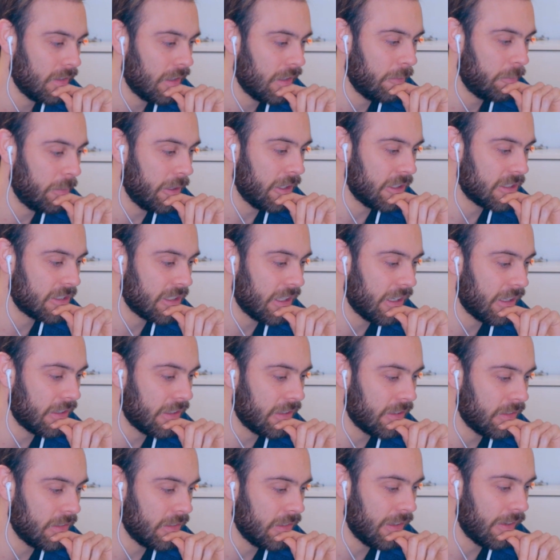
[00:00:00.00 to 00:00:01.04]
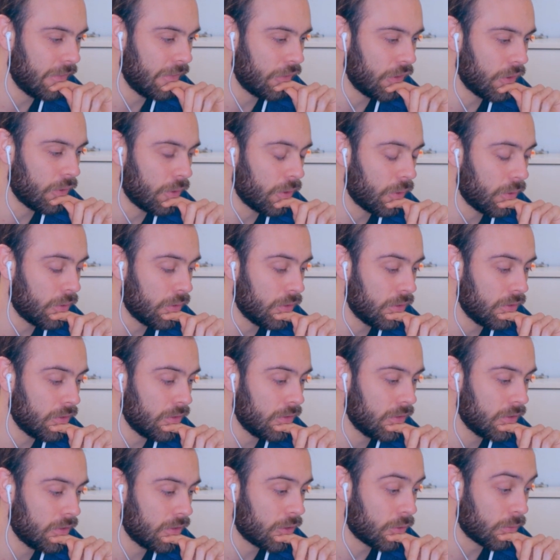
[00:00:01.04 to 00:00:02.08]
that being said, if you're
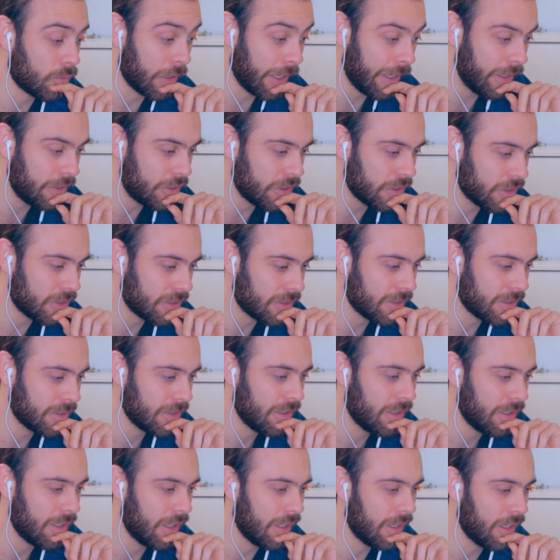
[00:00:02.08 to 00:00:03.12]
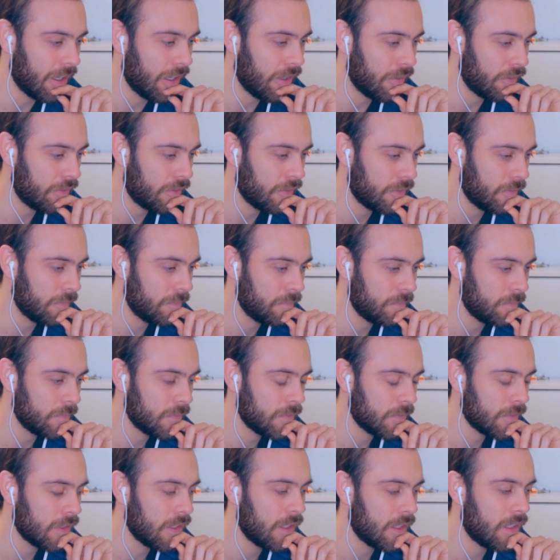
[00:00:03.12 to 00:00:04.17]
courageous enough
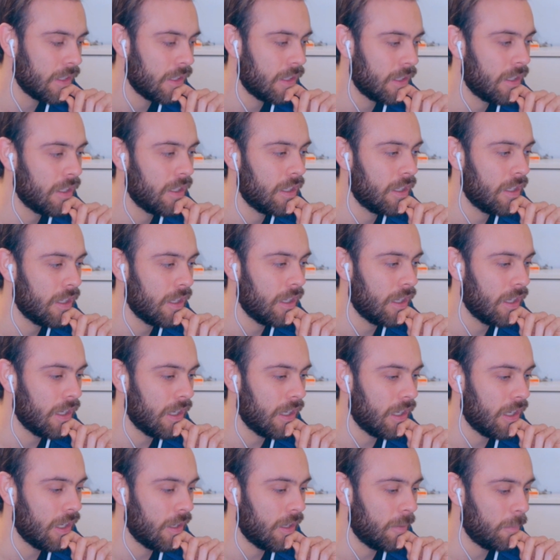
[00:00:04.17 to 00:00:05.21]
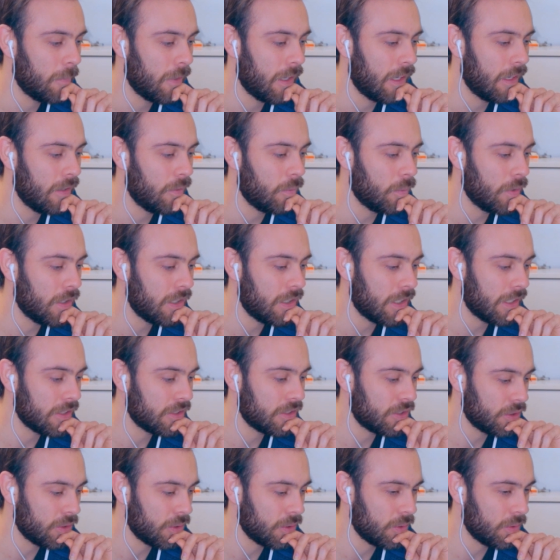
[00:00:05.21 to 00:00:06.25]
um, and willing
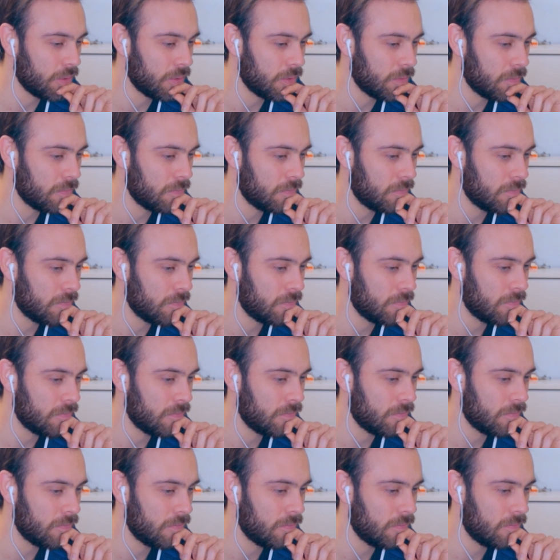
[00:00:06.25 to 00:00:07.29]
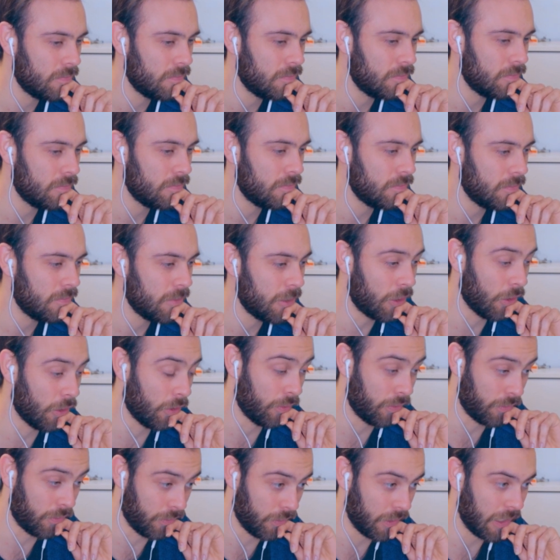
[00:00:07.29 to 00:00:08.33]
to go
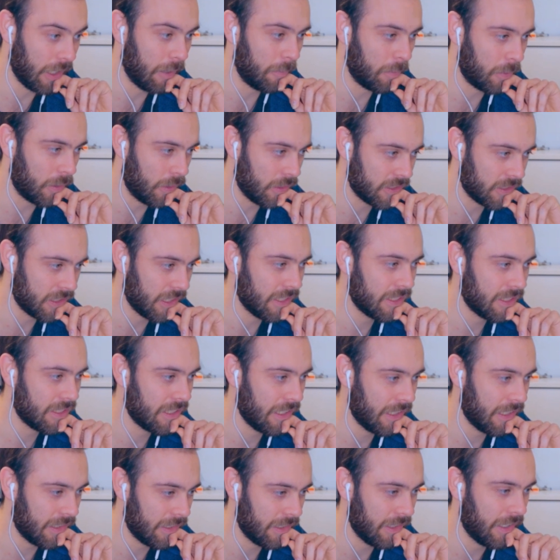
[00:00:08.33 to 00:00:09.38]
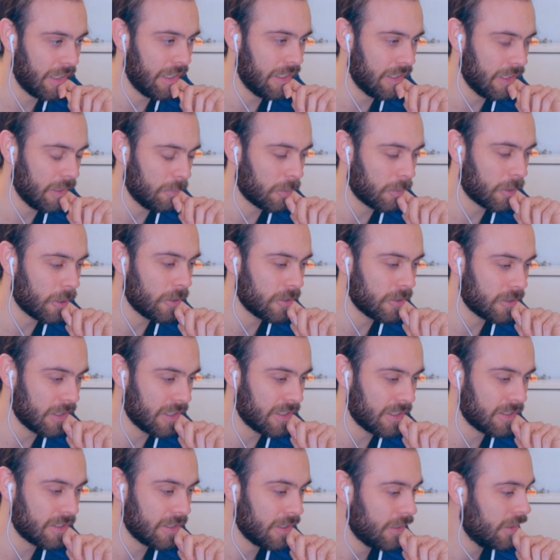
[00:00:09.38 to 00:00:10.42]
through that process, that healing
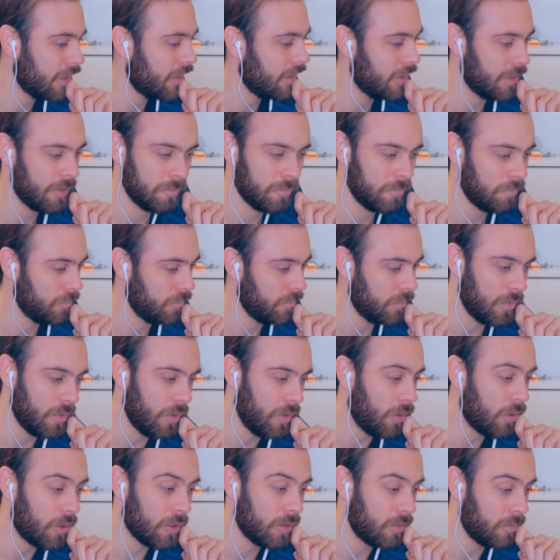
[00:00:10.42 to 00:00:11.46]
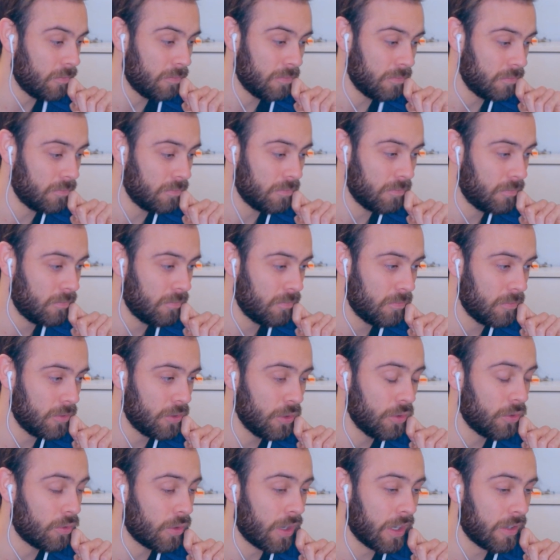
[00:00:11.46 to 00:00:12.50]
process, you can
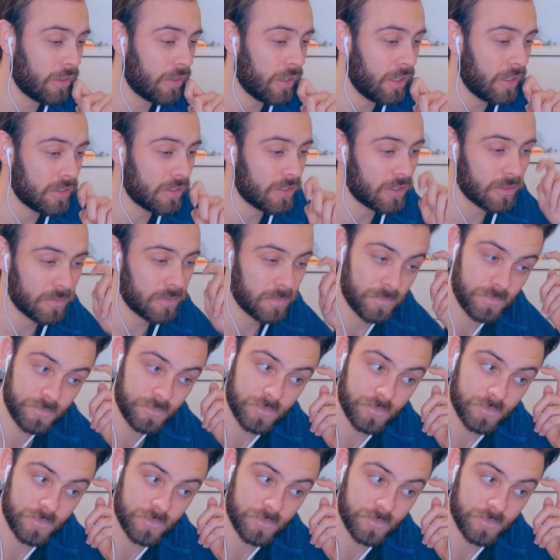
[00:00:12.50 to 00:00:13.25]
do great things.